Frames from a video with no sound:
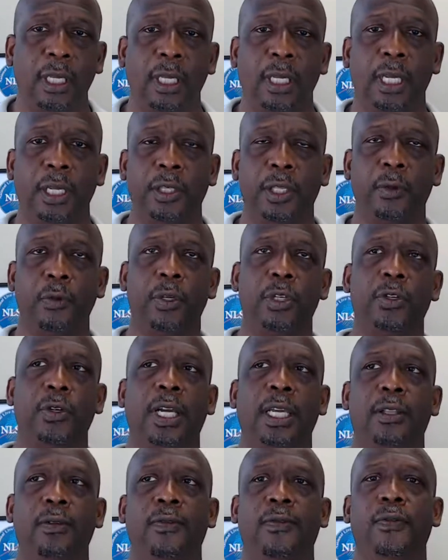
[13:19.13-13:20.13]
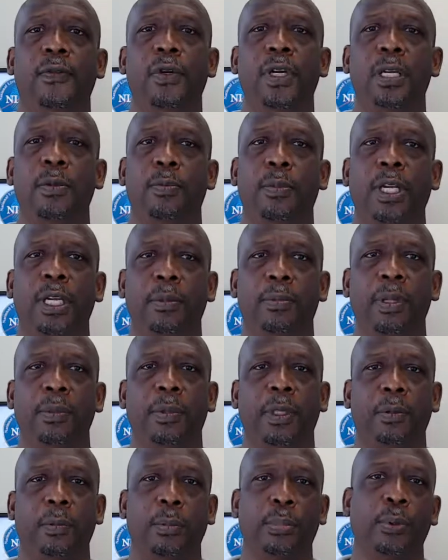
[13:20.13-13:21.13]
And they will try to avoid bringing
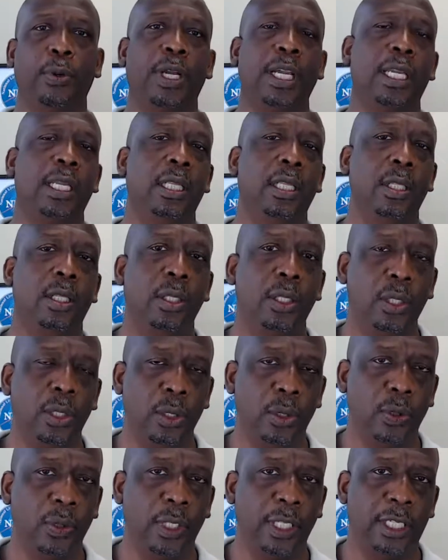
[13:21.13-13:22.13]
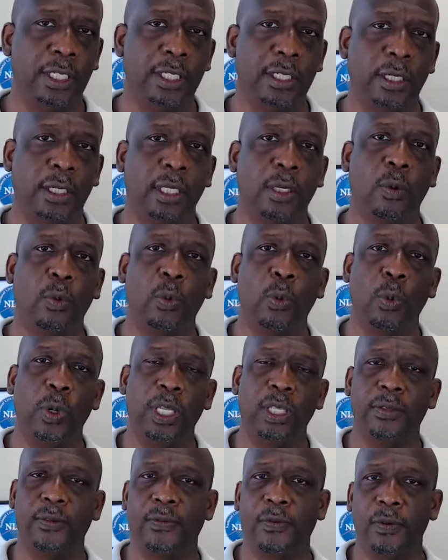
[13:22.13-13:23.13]
people in brand new, unless it's a good
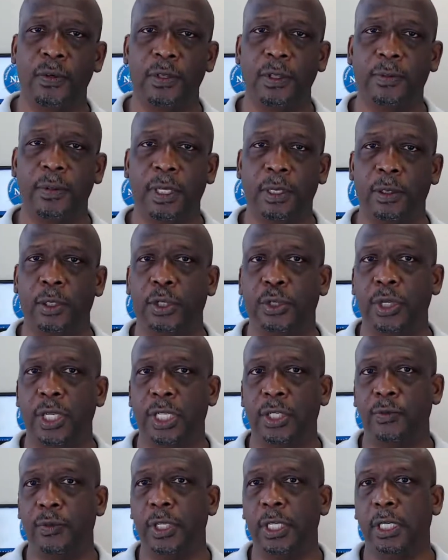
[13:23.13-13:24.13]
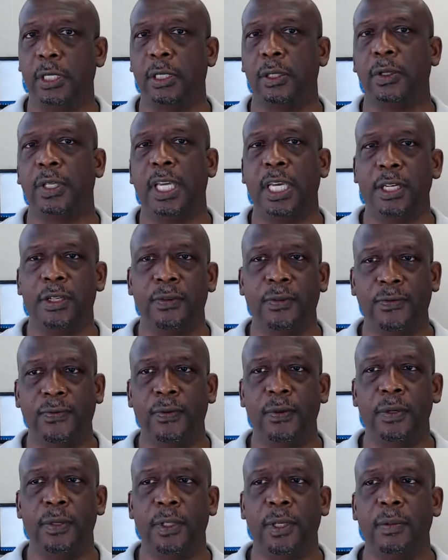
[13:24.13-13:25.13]
win for them, a strategic location
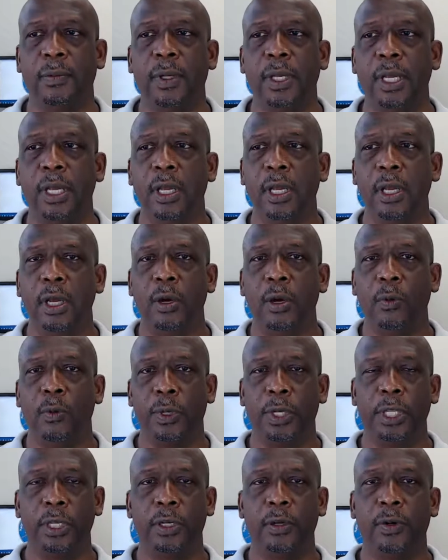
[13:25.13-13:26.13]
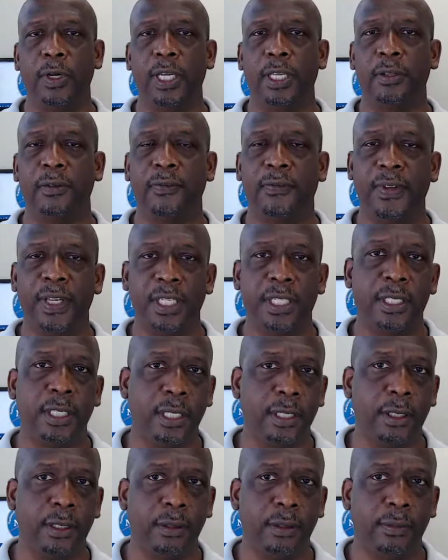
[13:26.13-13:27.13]
for them, where they go ahead and invest
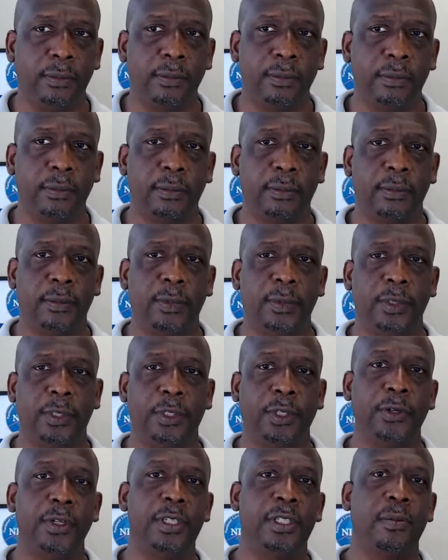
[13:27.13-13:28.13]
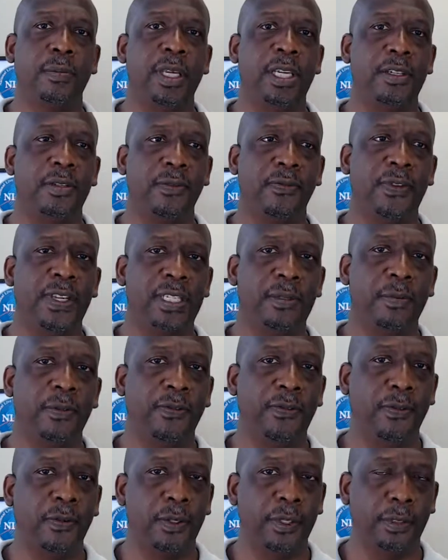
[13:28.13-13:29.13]
in you. So there is a major
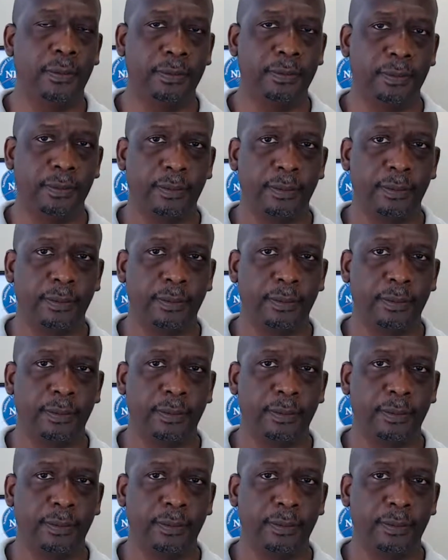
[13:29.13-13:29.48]
investment for them.